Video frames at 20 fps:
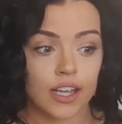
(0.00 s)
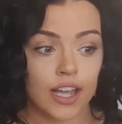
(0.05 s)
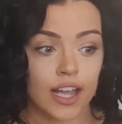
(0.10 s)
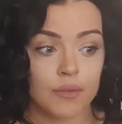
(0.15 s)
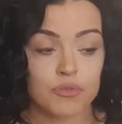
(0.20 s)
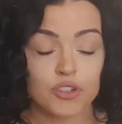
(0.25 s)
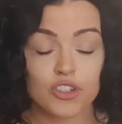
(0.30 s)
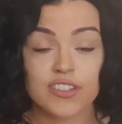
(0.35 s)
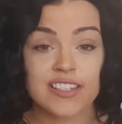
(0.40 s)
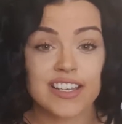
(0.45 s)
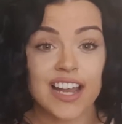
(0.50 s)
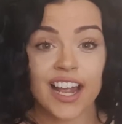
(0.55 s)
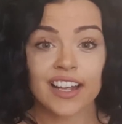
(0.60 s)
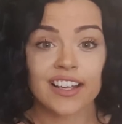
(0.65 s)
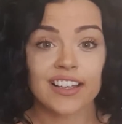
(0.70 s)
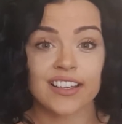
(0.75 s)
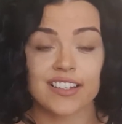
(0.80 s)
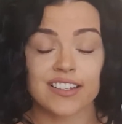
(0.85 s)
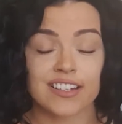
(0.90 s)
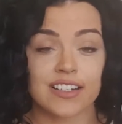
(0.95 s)
I'm just
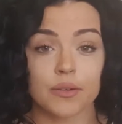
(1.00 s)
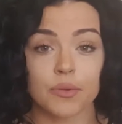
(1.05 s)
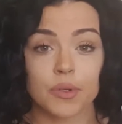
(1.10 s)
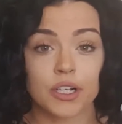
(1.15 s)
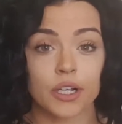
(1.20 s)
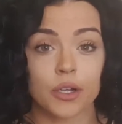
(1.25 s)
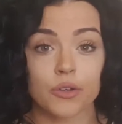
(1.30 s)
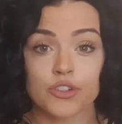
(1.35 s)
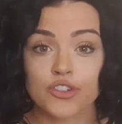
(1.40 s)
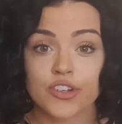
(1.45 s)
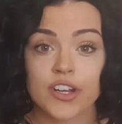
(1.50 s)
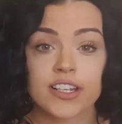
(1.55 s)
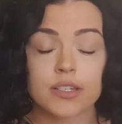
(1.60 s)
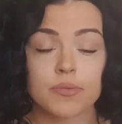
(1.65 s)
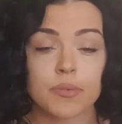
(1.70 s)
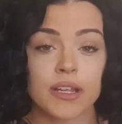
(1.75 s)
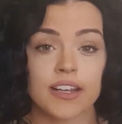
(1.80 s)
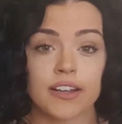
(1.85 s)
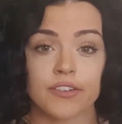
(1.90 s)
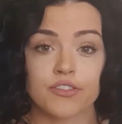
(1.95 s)
knackered and I want to go straight
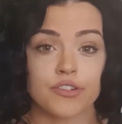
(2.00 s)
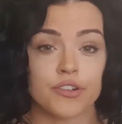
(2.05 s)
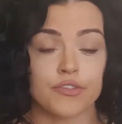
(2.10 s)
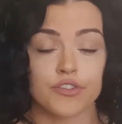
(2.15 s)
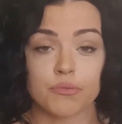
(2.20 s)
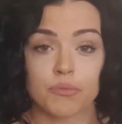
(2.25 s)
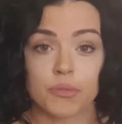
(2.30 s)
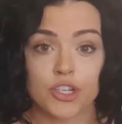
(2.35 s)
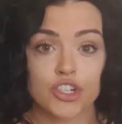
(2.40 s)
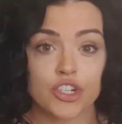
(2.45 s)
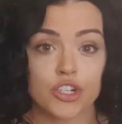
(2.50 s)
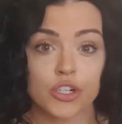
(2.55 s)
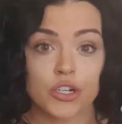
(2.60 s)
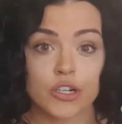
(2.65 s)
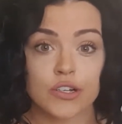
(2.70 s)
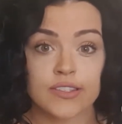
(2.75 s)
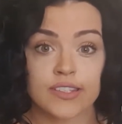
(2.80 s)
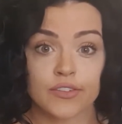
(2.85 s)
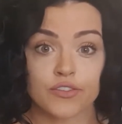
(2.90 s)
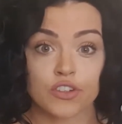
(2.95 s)
to bed after I've done my
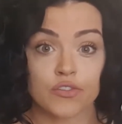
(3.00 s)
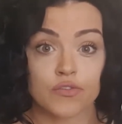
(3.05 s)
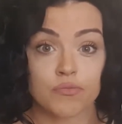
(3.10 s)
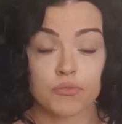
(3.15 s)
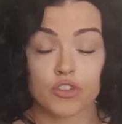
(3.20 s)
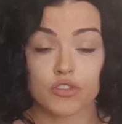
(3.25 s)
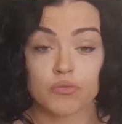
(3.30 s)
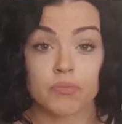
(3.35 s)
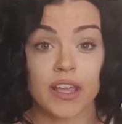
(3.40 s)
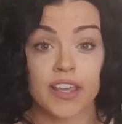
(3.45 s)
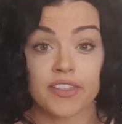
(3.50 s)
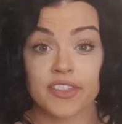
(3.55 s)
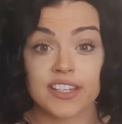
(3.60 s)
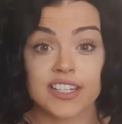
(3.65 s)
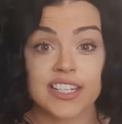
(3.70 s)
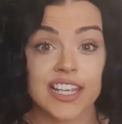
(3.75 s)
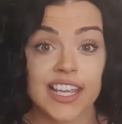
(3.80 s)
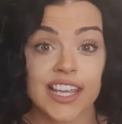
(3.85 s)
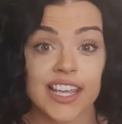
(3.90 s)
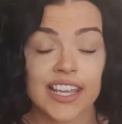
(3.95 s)
chores, after I've made the
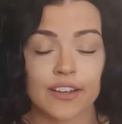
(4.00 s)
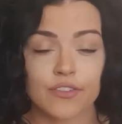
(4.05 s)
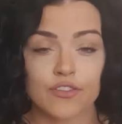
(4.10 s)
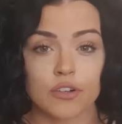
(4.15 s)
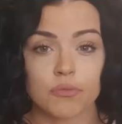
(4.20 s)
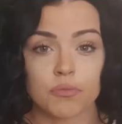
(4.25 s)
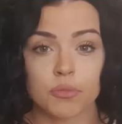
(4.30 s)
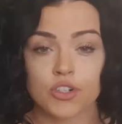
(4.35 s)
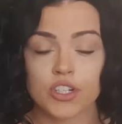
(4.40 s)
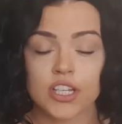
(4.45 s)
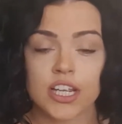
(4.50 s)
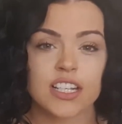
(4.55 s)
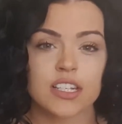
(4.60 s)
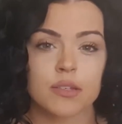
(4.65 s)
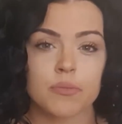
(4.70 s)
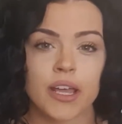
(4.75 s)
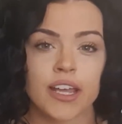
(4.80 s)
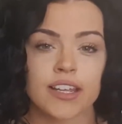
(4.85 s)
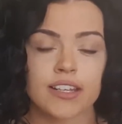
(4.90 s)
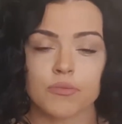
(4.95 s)
tea, after I've put Ted
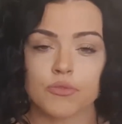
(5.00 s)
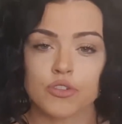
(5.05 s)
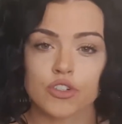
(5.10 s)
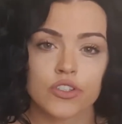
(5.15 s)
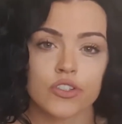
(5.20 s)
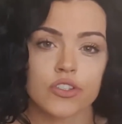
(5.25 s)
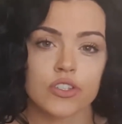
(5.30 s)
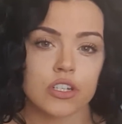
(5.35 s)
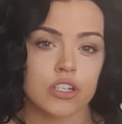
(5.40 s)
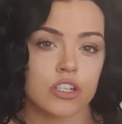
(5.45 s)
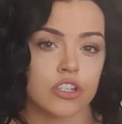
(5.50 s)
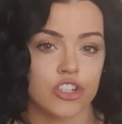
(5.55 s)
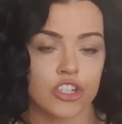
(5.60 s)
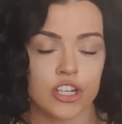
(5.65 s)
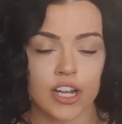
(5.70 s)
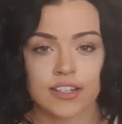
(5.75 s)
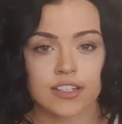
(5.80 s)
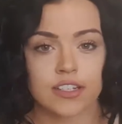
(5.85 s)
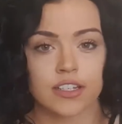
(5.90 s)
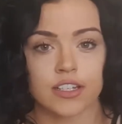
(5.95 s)
to bed. I'm just
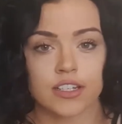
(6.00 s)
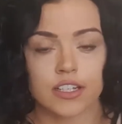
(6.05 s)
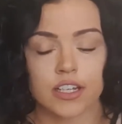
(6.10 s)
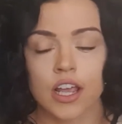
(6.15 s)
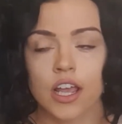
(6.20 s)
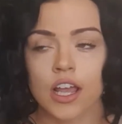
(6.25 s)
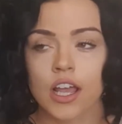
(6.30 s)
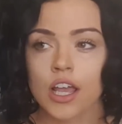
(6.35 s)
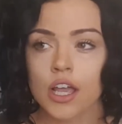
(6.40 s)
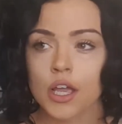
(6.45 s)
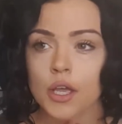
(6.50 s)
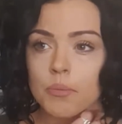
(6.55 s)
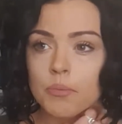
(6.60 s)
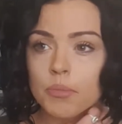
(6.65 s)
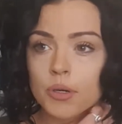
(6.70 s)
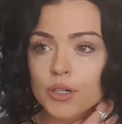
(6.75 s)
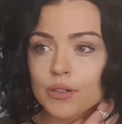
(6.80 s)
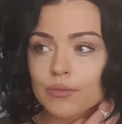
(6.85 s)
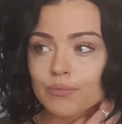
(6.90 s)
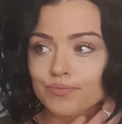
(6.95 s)
shattered.
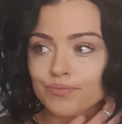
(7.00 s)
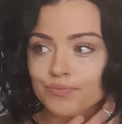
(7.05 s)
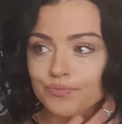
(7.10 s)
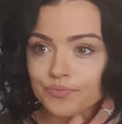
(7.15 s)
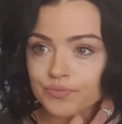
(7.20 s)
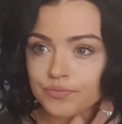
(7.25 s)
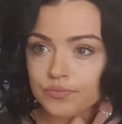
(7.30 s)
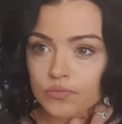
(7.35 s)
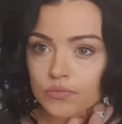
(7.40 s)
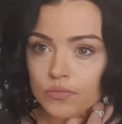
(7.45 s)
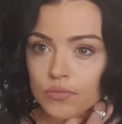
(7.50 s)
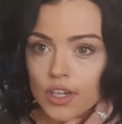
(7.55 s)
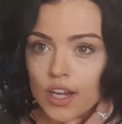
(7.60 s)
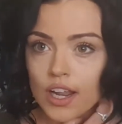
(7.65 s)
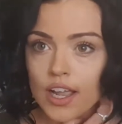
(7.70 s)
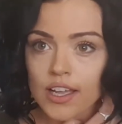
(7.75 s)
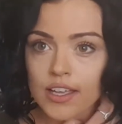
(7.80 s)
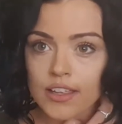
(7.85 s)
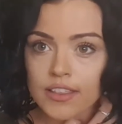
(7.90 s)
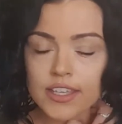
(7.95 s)
But
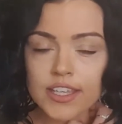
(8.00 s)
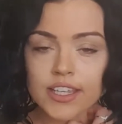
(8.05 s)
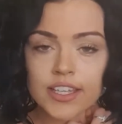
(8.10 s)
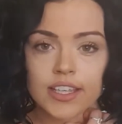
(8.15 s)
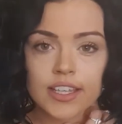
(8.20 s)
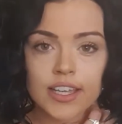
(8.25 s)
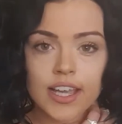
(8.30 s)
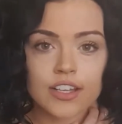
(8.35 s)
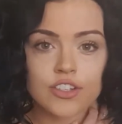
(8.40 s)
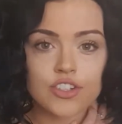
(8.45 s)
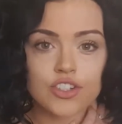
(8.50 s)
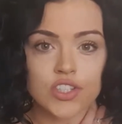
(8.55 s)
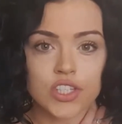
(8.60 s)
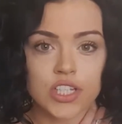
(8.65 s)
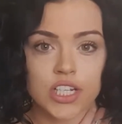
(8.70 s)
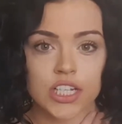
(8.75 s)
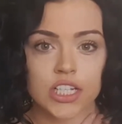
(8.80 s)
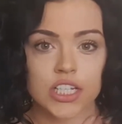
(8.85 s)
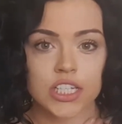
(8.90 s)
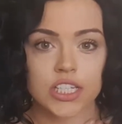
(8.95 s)
I think I just
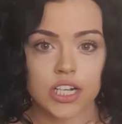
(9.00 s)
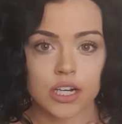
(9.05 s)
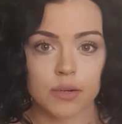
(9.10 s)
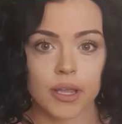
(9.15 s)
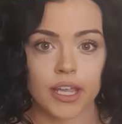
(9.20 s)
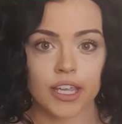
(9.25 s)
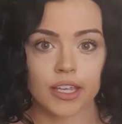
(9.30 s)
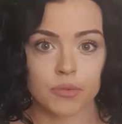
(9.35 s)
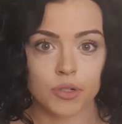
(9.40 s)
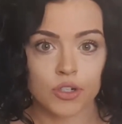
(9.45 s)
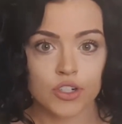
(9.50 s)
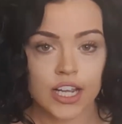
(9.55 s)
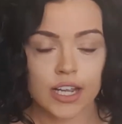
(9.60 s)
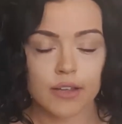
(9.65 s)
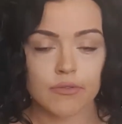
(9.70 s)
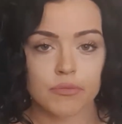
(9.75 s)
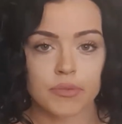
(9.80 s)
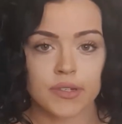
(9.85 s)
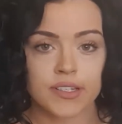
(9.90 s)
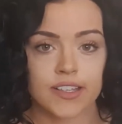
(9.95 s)
need to start making more
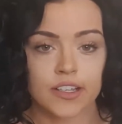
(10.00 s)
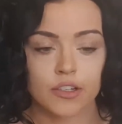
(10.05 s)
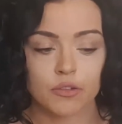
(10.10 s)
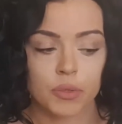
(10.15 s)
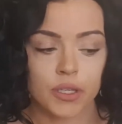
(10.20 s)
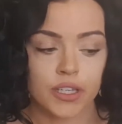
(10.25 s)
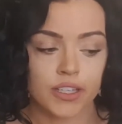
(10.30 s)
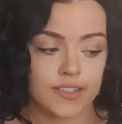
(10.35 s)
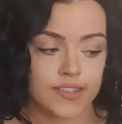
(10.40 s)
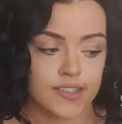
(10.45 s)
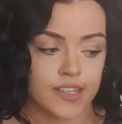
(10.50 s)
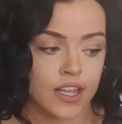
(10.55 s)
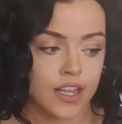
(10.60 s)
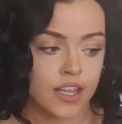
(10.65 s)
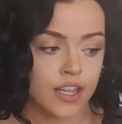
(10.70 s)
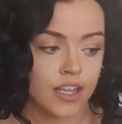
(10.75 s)
time for myself, because